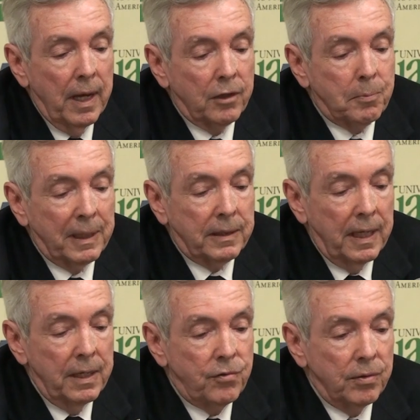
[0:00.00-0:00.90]

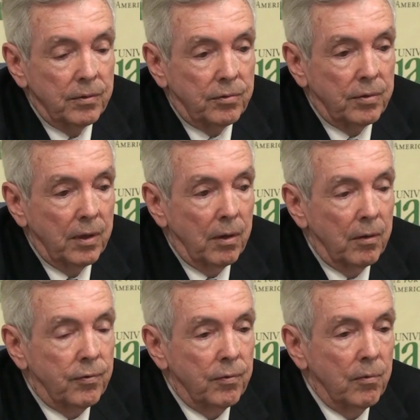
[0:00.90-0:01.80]
expectations
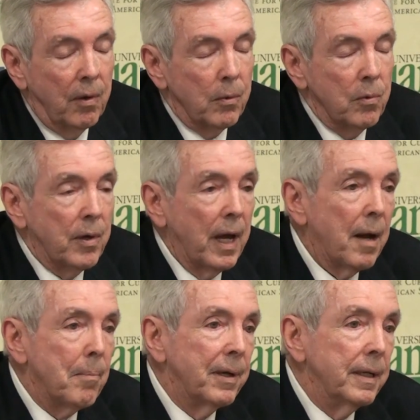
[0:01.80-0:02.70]
of what would
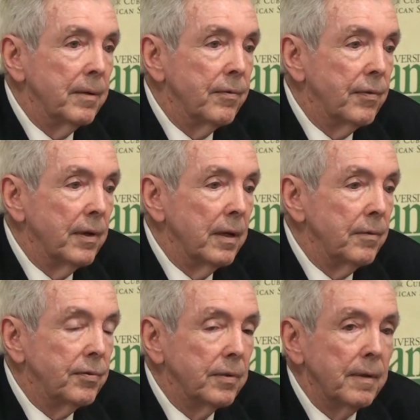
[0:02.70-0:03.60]
happen if
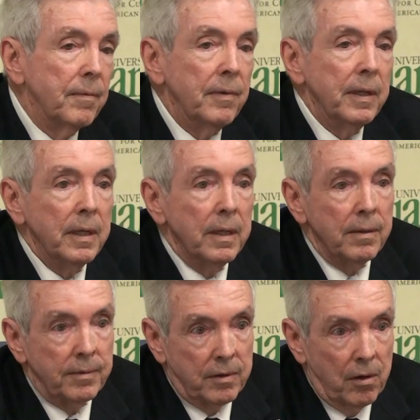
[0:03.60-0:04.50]
the